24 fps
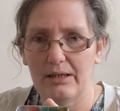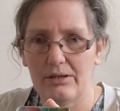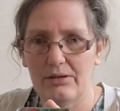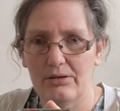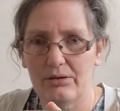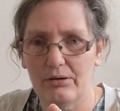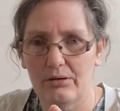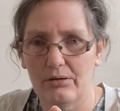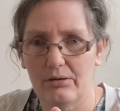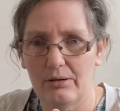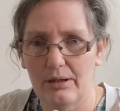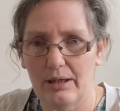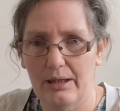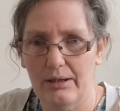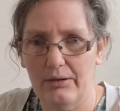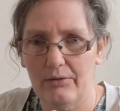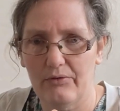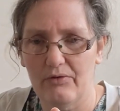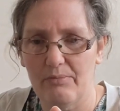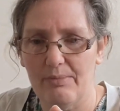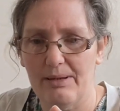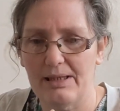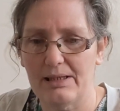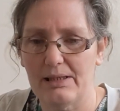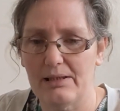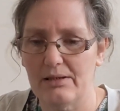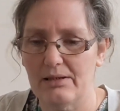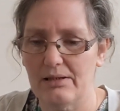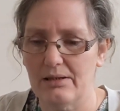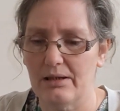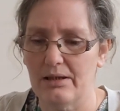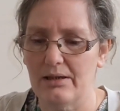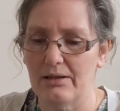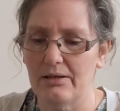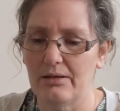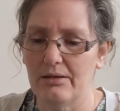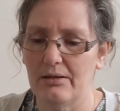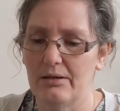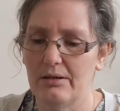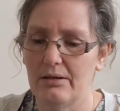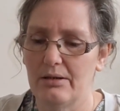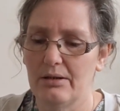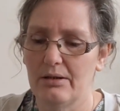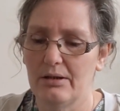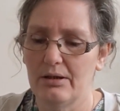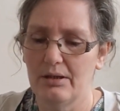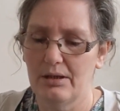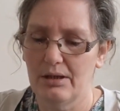it's got like other bits inside.
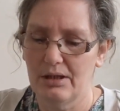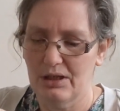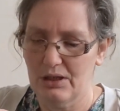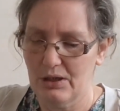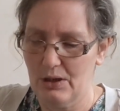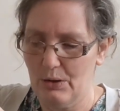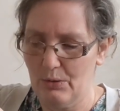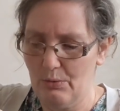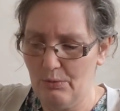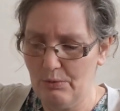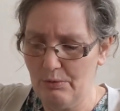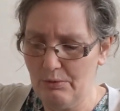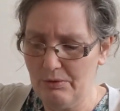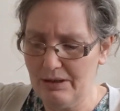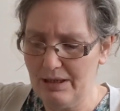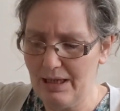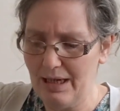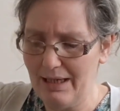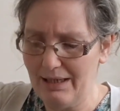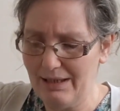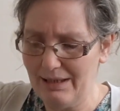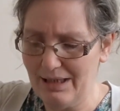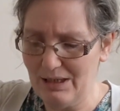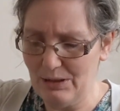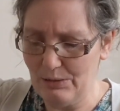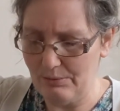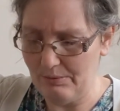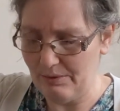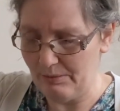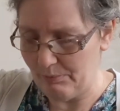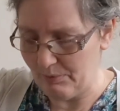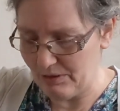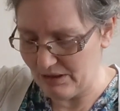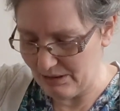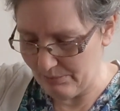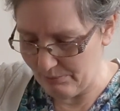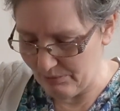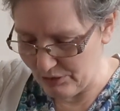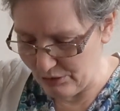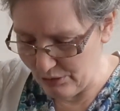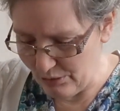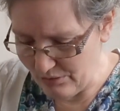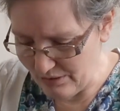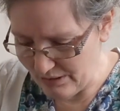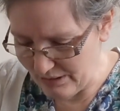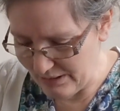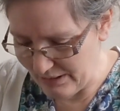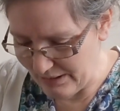So I will take this with me because I've been
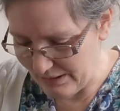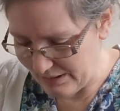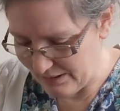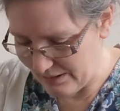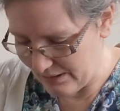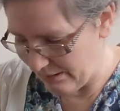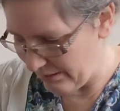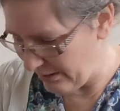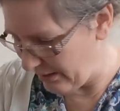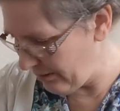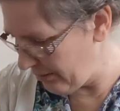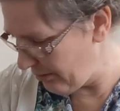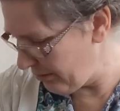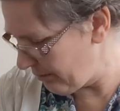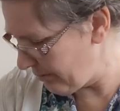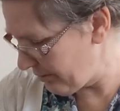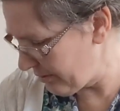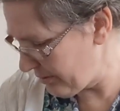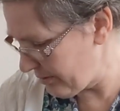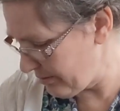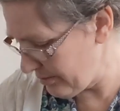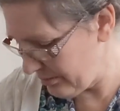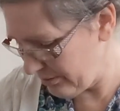using this a lot.